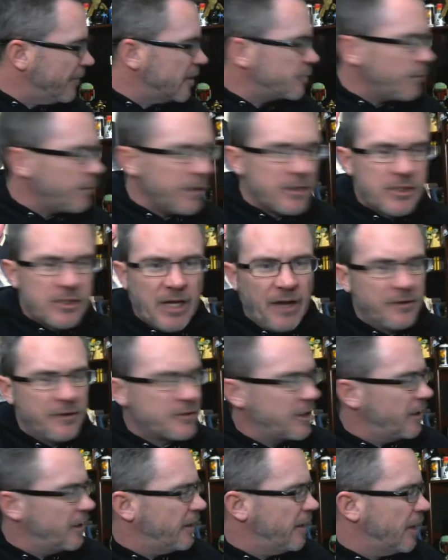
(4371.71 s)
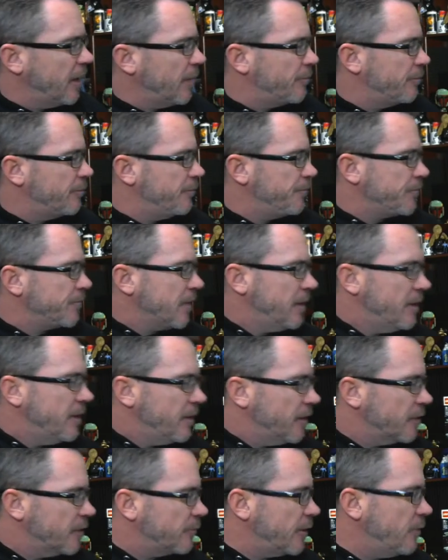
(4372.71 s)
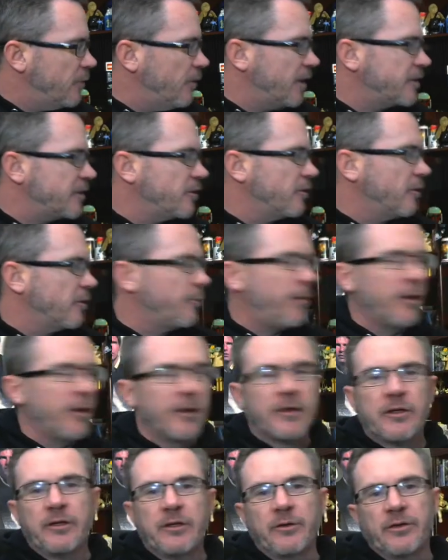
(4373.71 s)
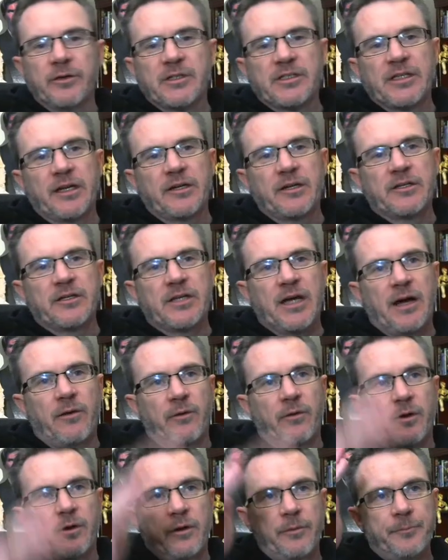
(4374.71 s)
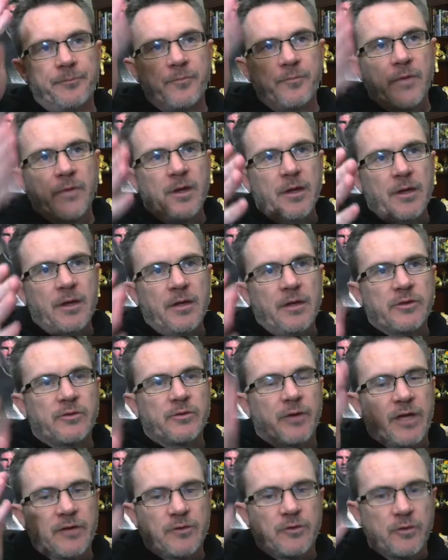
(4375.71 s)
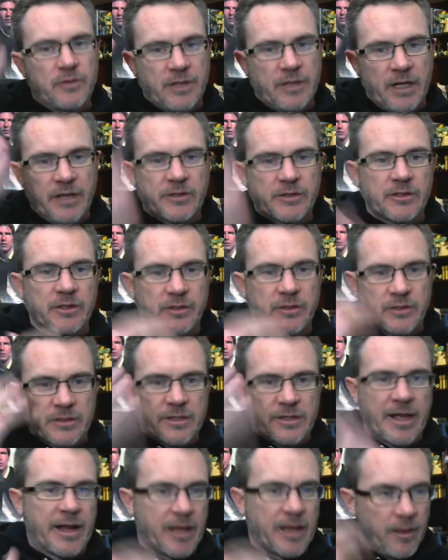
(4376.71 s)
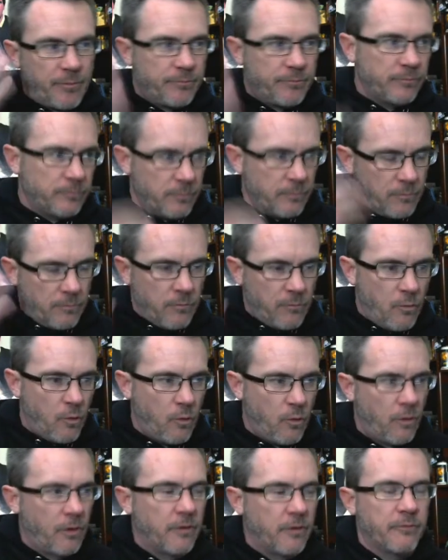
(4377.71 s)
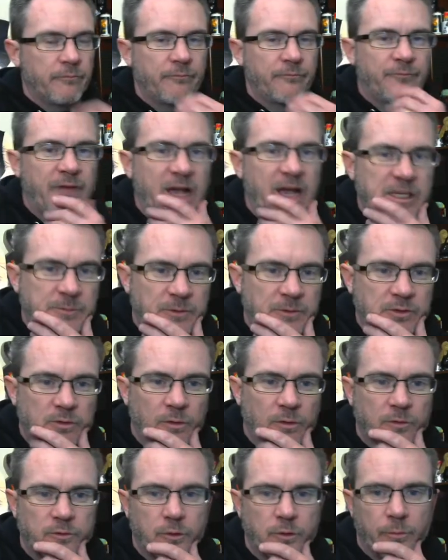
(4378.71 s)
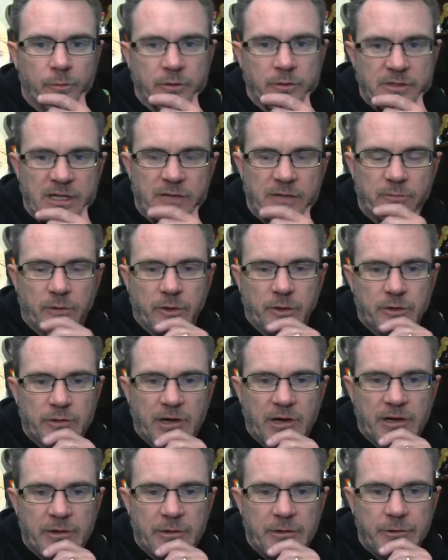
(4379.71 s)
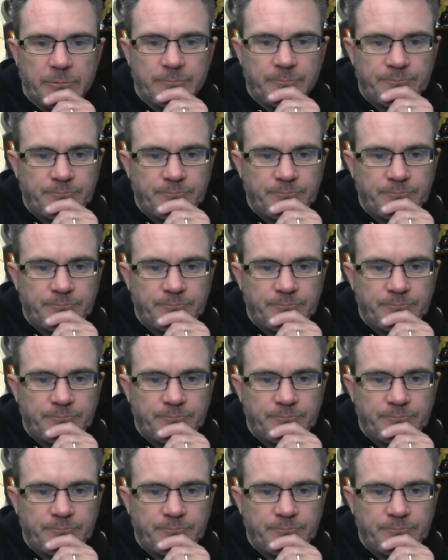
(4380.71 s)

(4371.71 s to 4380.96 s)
It's pretty challenging to get up because what you want your opponent to do is set a tower, so it gives you a chance to stack up more Phasma Stormtroopers, and that's what we're going to try to do.